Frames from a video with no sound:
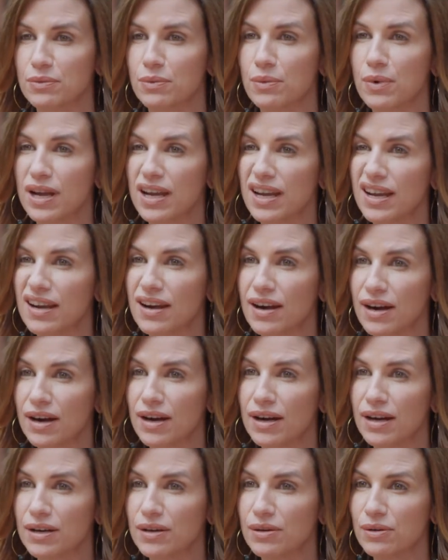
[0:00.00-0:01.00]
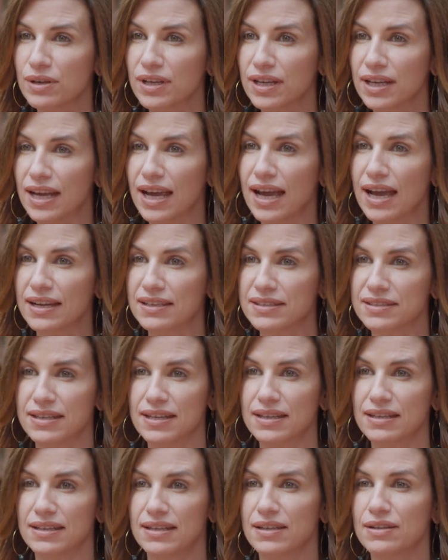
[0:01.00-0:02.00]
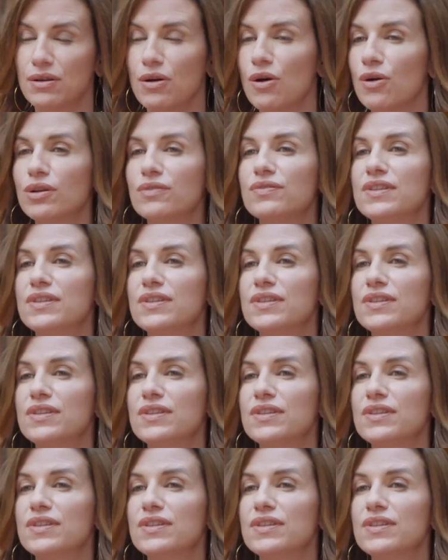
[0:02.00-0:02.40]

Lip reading: we are looking at all